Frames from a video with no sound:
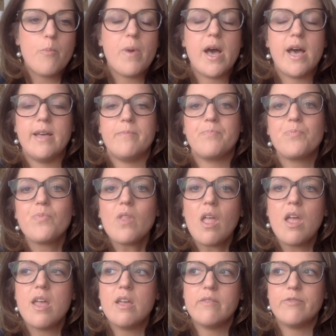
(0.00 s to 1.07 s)
But
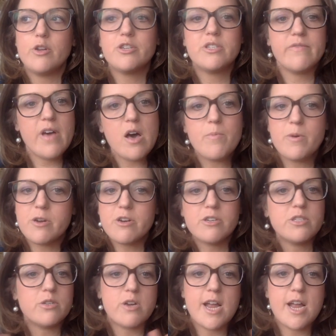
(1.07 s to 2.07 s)
if your developers or